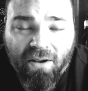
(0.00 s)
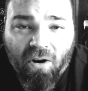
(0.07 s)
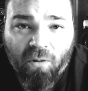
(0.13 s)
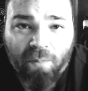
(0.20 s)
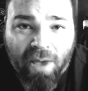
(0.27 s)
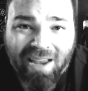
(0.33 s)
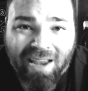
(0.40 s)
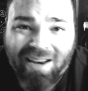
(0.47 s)

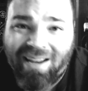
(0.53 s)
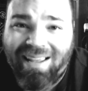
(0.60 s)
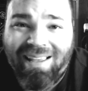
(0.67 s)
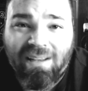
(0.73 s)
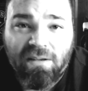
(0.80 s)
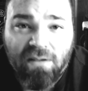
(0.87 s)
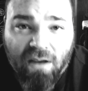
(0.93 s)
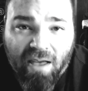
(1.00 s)
homemade,
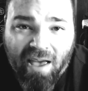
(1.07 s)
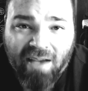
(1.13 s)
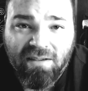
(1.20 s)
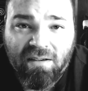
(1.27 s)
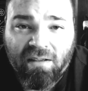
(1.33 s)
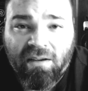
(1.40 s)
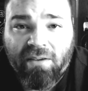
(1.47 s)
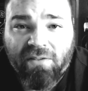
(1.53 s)
is
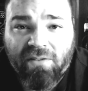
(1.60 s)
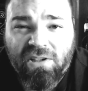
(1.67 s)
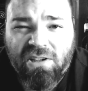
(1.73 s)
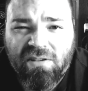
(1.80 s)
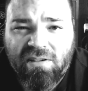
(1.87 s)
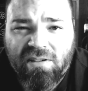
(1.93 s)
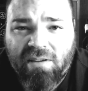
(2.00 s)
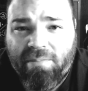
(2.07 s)
excellent. If she
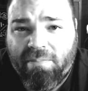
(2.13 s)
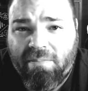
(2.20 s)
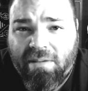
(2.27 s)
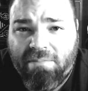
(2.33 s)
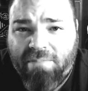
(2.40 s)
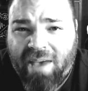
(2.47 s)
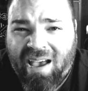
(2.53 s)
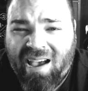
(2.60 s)
uses a
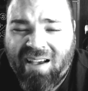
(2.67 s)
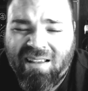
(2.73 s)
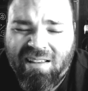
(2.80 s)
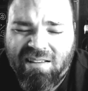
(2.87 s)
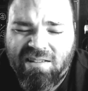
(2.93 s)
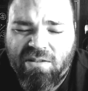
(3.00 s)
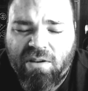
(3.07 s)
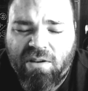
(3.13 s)
bag,
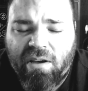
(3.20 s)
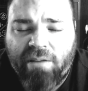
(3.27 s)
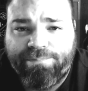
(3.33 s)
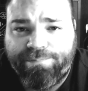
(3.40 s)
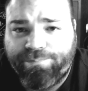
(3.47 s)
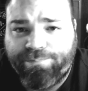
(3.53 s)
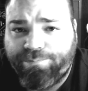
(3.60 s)
it's okay.